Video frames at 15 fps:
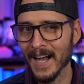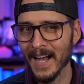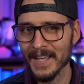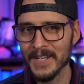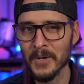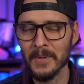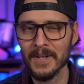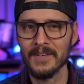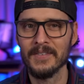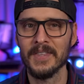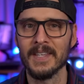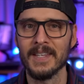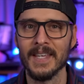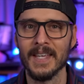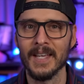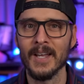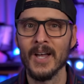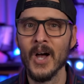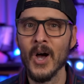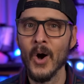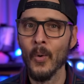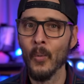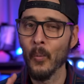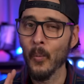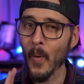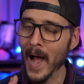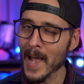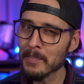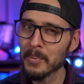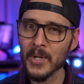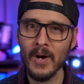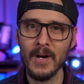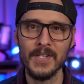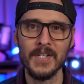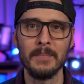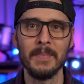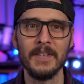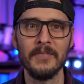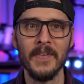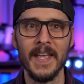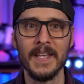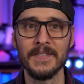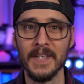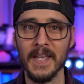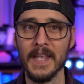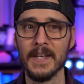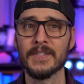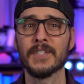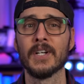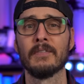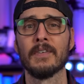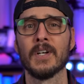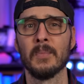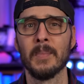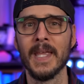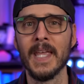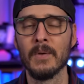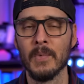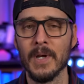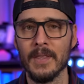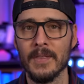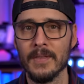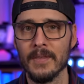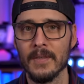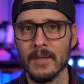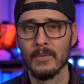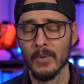I know what you're thinking why put RGB fans in a server to begin with?